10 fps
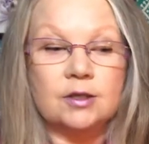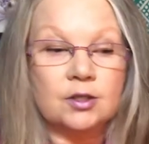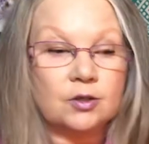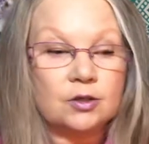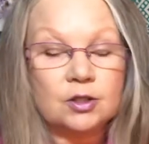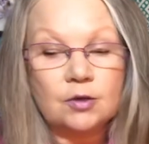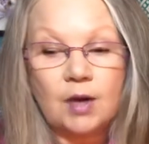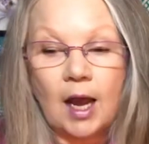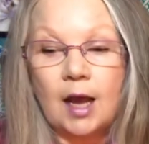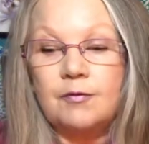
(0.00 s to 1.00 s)
So you don't
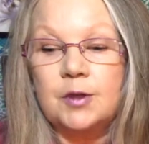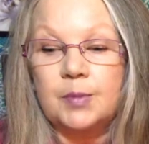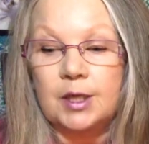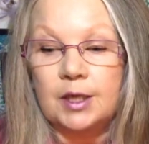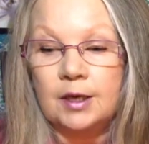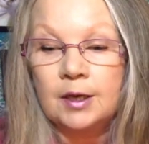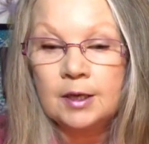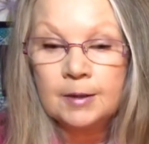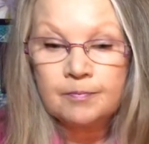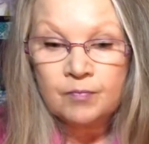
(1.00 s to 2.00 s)
have to be
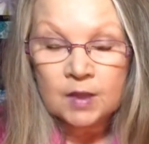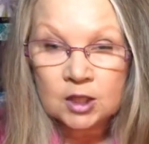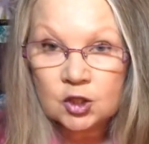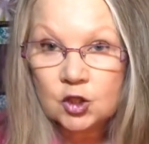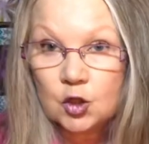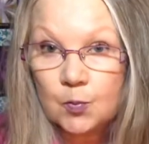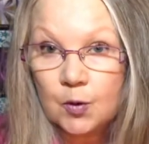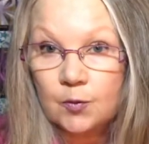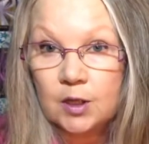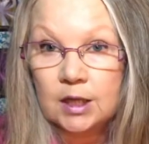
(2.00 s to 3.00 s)

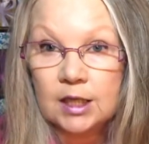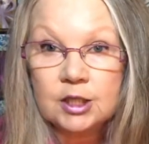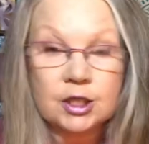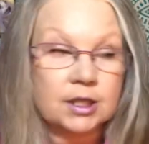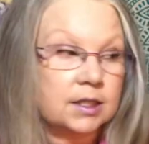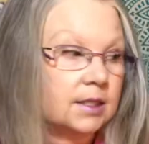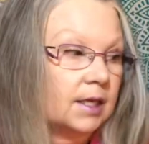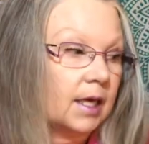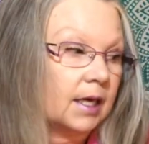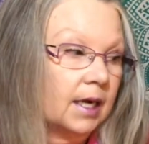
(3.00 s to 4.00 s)
super religious to
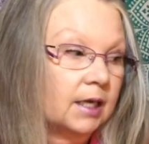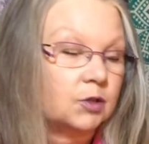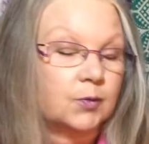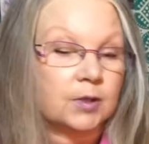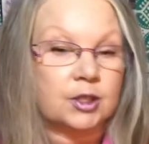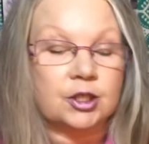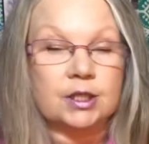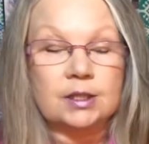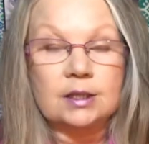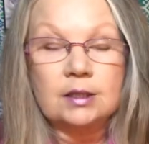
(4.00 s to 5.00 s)
connect with
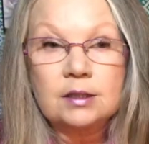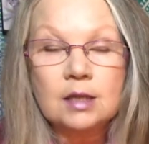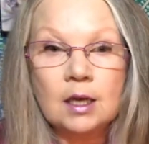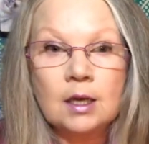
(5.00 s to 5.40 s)
Jesus.